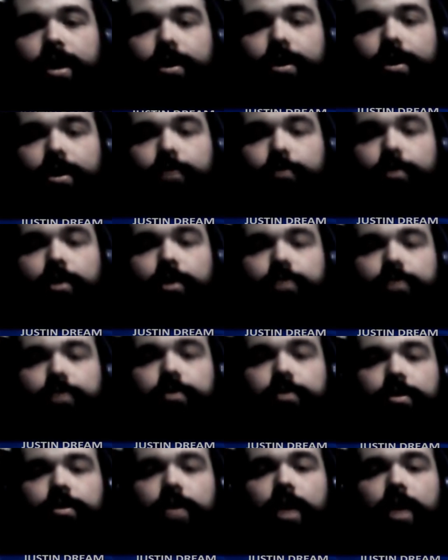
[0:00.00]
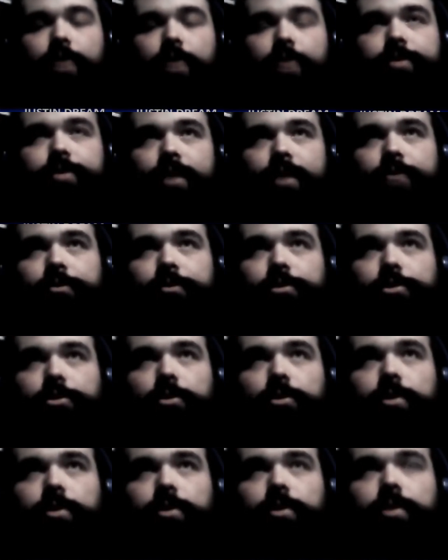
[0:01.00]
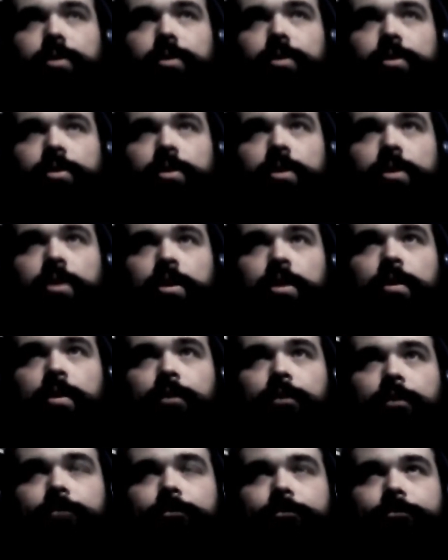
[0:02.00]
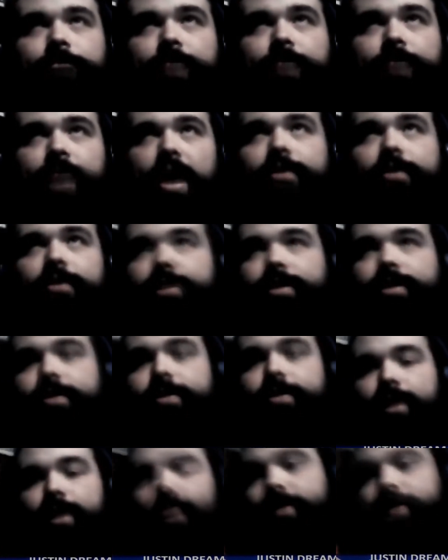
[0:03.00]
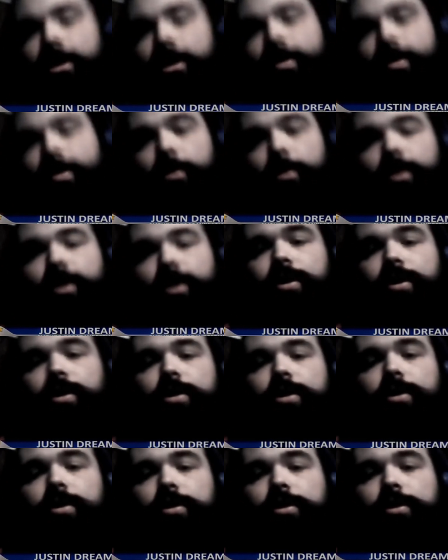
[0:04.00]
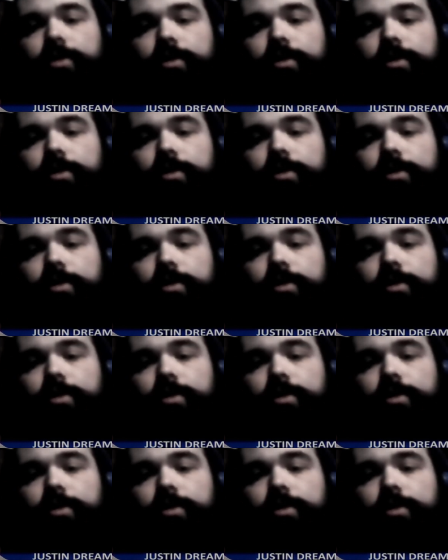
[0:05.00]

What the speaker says: I was at the Sorg 5-6 days out of my week.